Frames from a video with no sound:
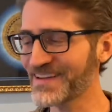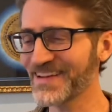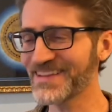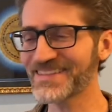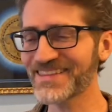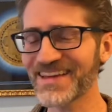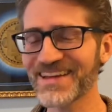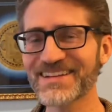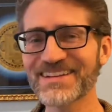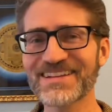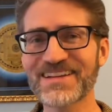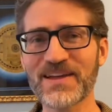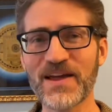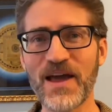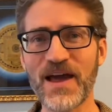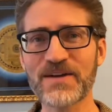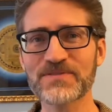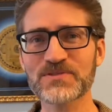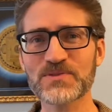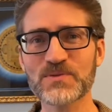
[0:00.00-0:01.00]
And then
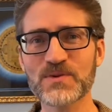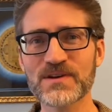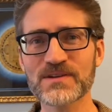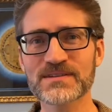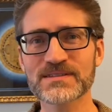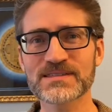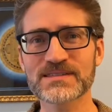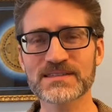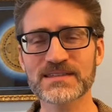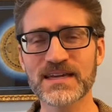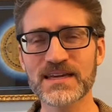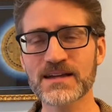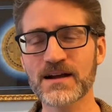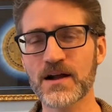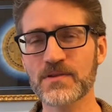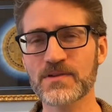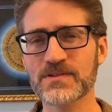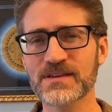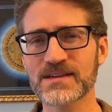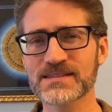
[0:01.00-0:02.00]
afterwards, King
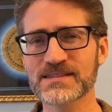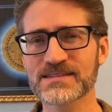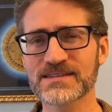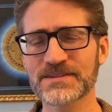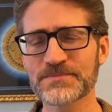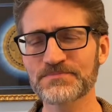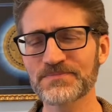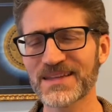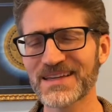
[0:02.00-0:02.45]
Arthur says,